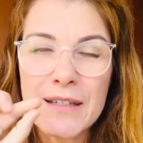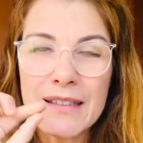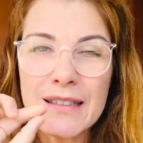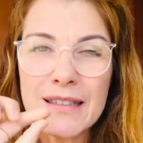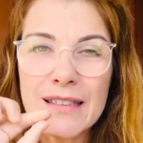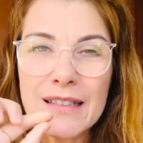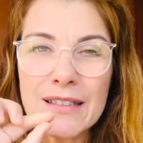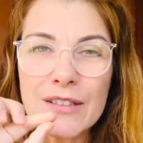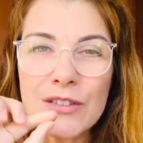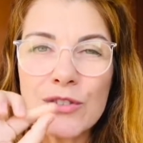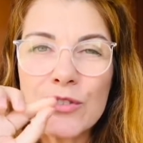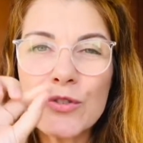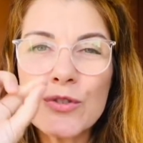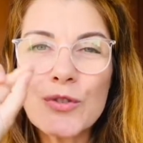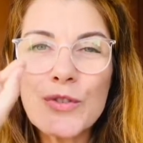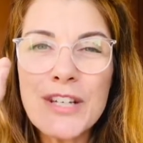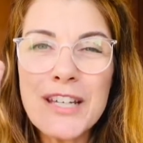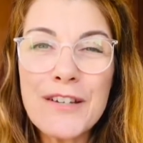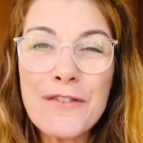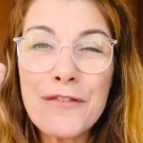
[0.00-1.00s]
the
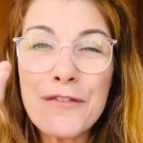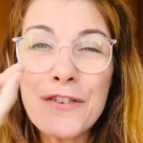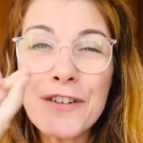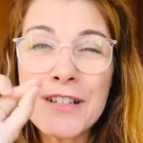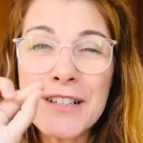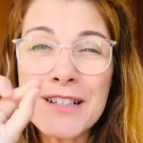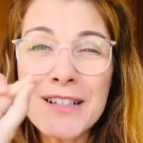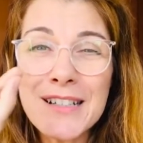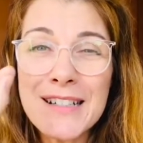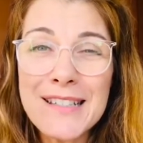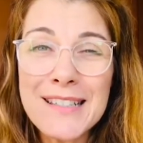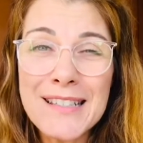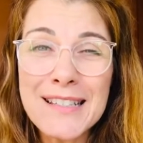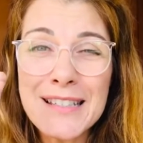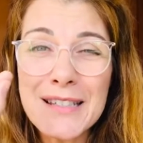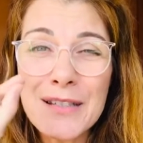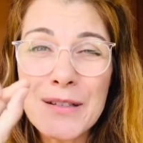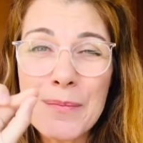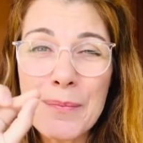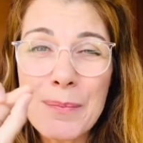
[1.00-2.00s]
three
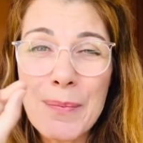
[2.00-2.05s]
first